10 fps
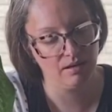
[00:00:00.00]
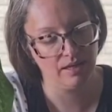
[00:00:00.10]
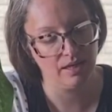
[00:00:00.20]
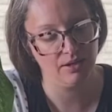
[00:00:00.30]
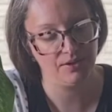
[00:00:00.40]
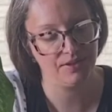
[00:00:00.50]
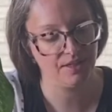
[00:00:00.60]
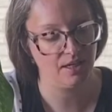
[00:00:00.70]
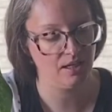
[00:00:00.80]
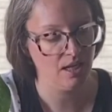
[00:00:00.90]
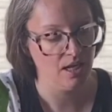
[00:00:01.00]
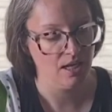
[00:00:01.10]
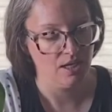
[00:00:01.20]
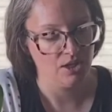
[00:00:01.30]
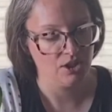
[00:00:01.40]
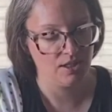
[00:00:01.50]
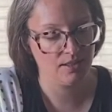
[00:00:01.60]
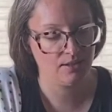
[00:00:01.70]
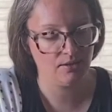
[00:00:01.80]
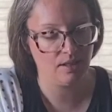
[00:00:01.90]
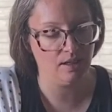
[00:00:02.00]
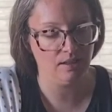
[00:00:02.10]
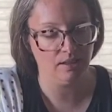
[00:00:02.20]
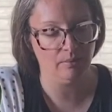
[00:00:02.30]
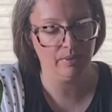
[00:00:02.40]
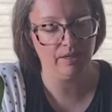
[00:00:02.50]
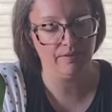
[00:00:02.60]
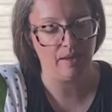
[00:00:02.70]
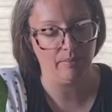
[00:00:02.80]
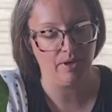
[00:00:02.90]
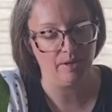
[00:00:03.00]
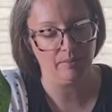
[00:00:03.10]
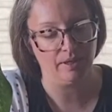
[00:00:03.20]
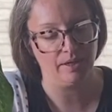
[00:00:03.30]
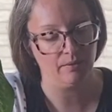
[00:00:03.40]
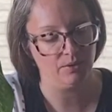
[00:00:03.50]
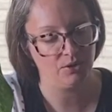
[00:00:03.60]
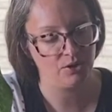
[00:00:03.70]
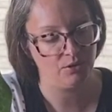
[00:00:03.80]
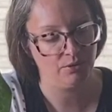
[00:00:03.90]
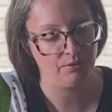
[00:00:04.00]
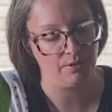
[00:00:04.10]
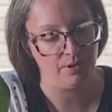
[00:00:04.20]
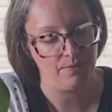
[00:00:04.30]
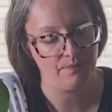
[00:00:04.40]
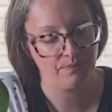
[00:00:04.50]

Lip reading: candlestick, just so that a little bit of that bottom layer will show through.